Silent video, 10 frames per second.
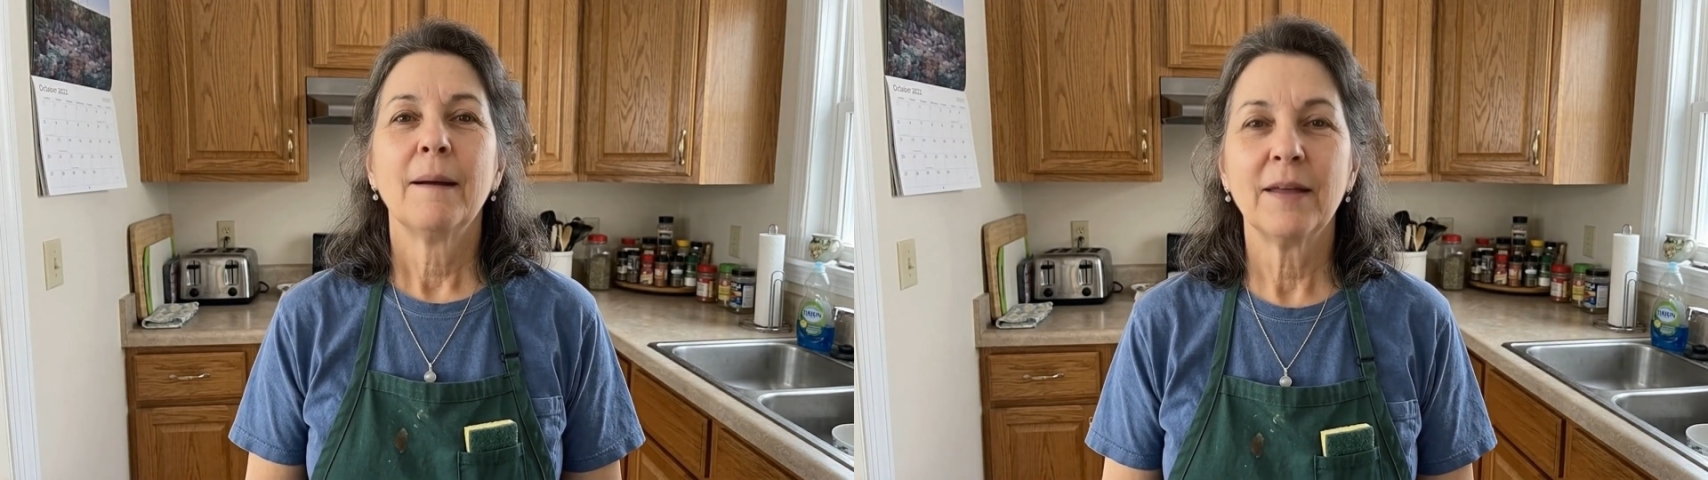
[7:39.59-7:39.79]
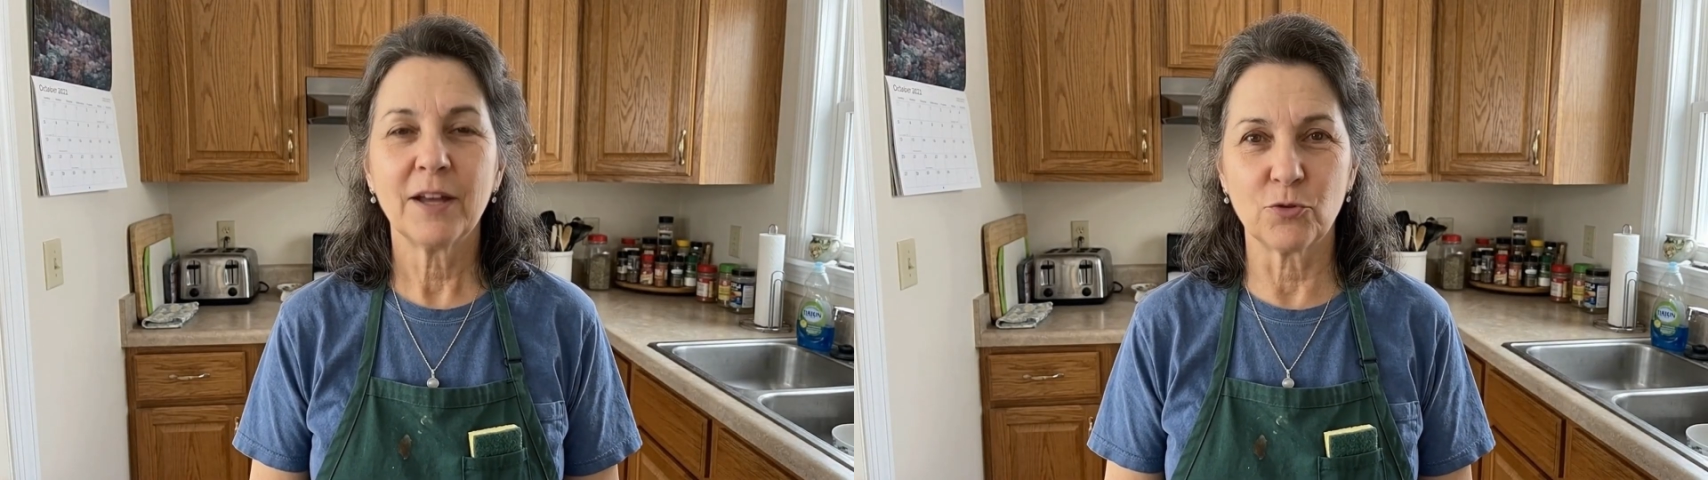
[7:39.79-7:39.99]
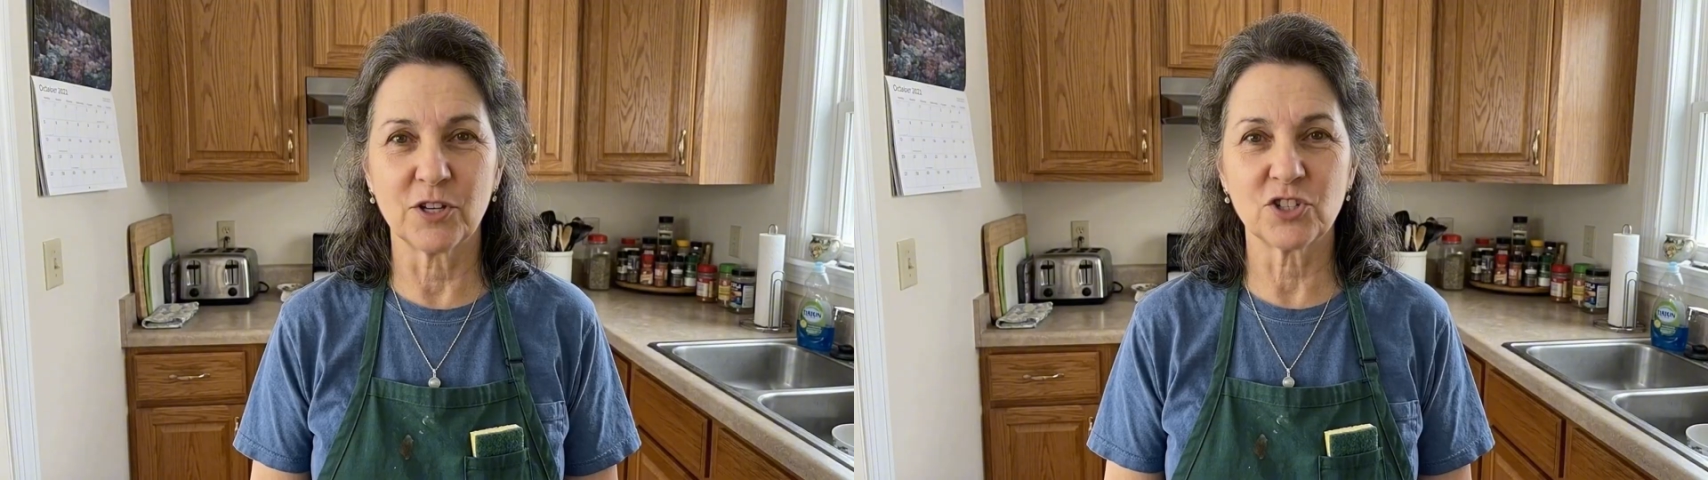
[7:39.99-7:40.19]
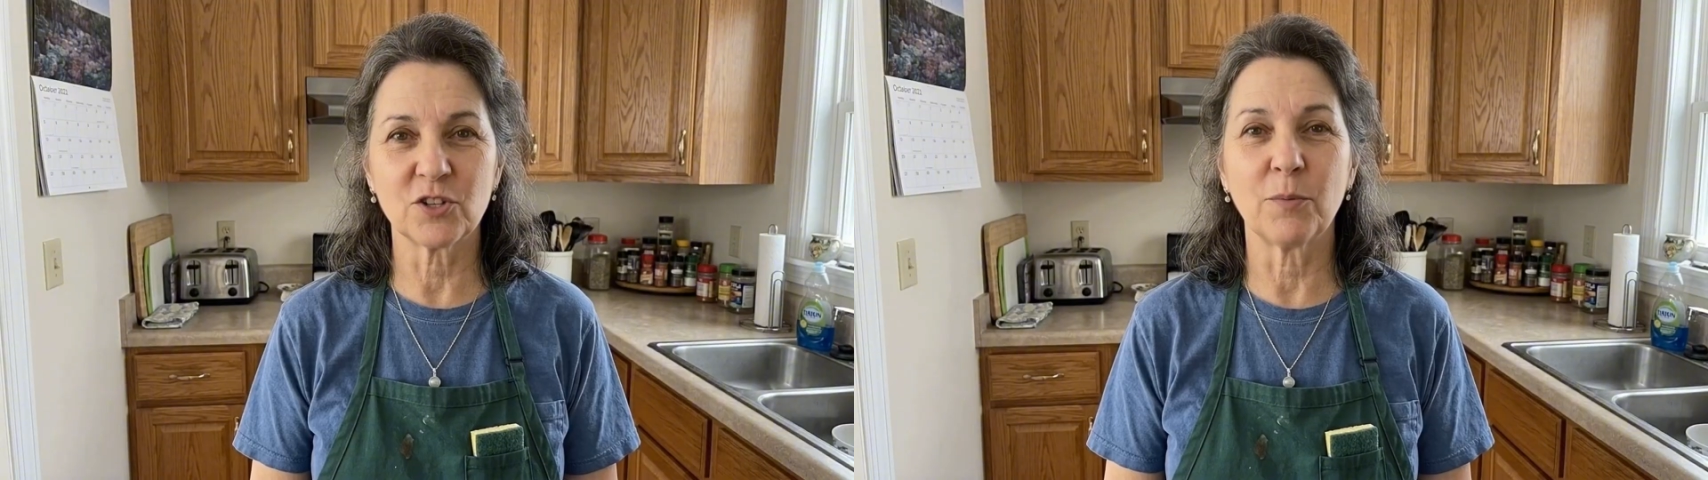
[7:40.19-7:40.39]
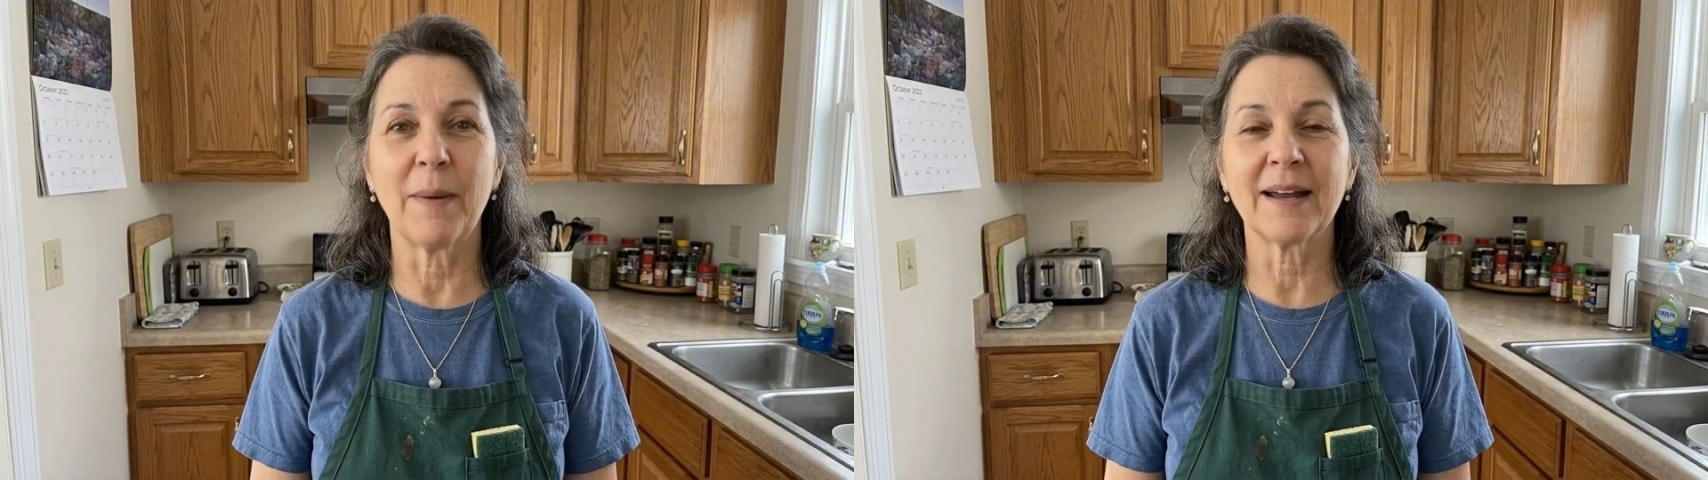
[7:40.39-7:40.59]
The
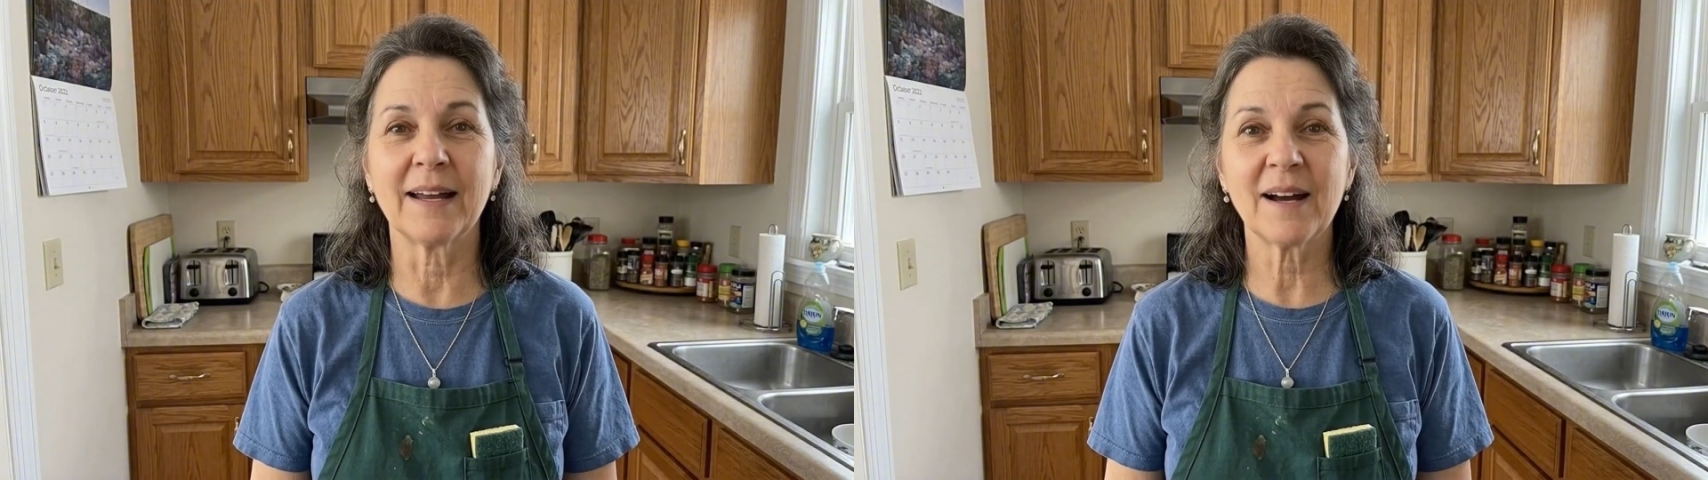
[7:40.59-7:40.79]
original method